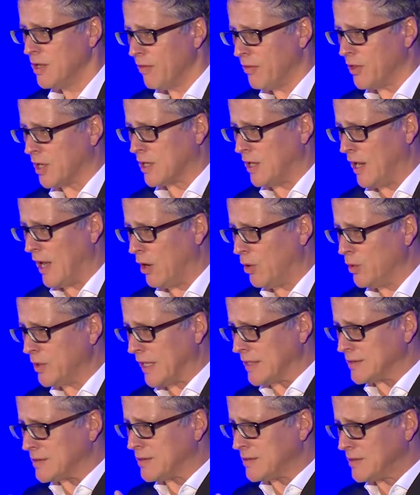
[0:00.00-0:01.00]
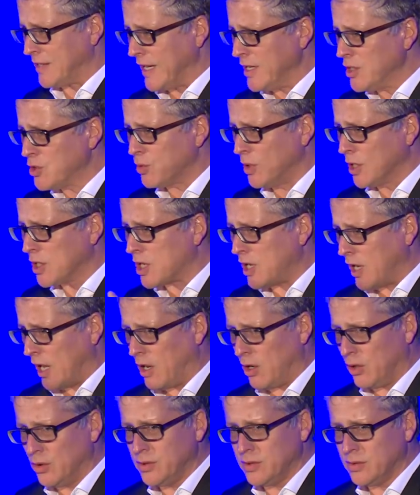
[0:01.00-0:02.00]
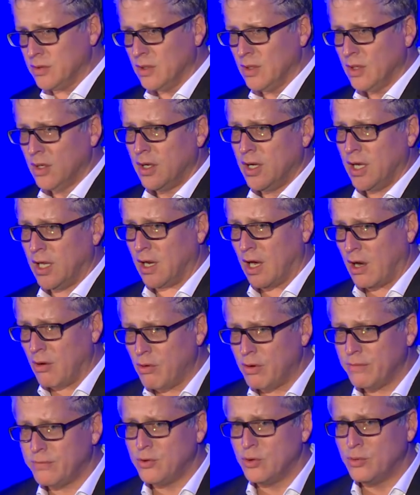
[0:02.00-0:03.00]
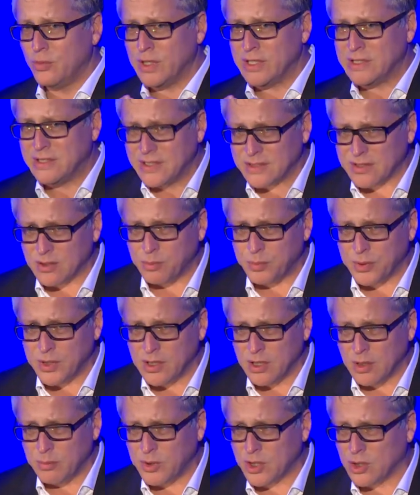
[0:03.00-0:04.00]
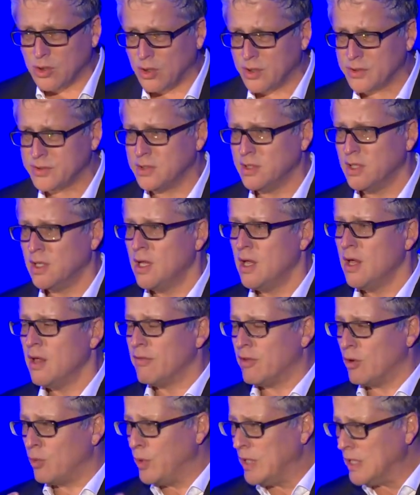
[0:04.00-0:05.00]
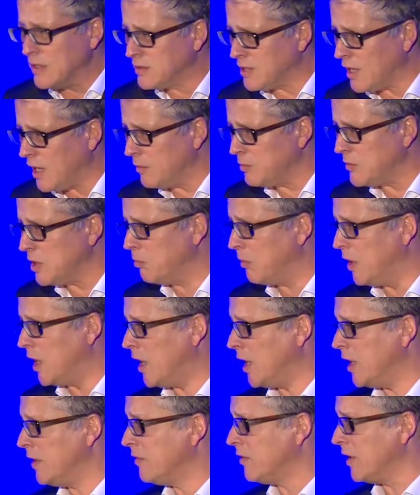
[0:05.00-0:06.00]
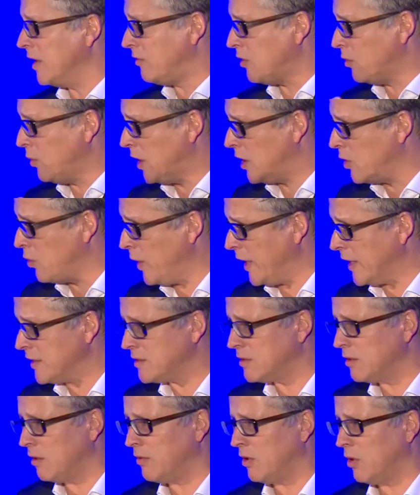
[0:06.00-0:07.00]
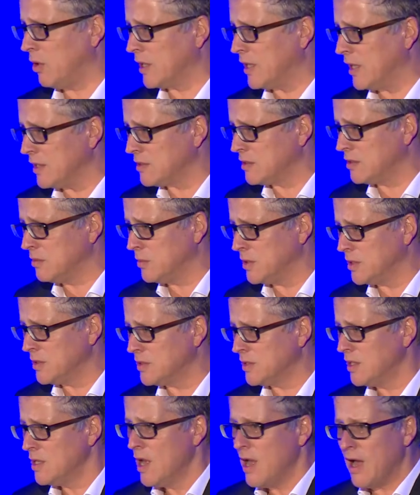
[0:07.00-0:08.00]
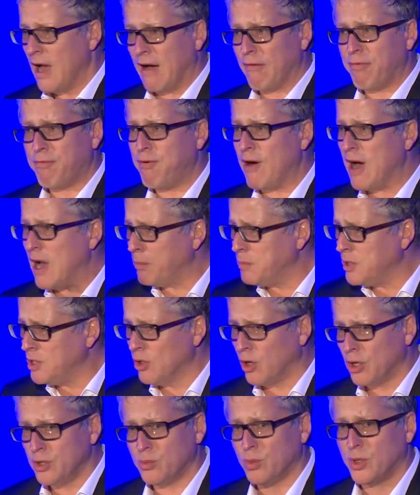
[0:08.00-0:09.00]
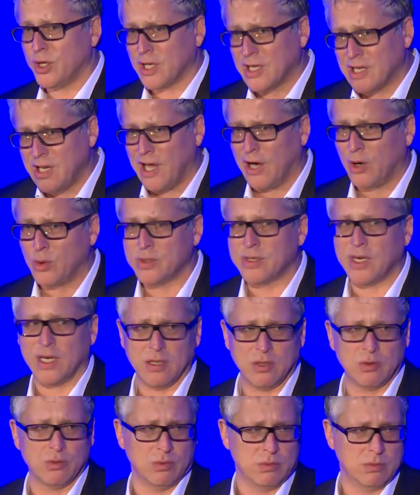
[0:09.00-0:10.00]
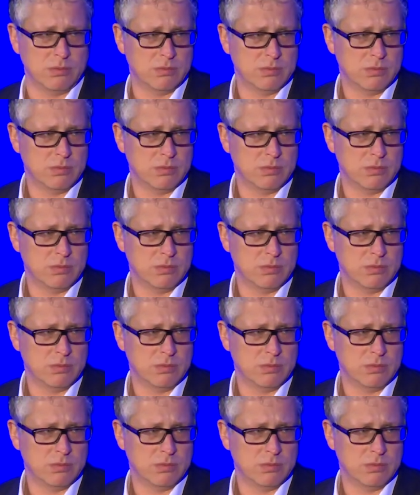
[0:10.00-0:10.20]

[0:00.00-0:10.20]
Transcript: The cloud as a central cloud, in our view, will disappear because the real-time demands and the requests of our customers are far beyond what a cloud can do.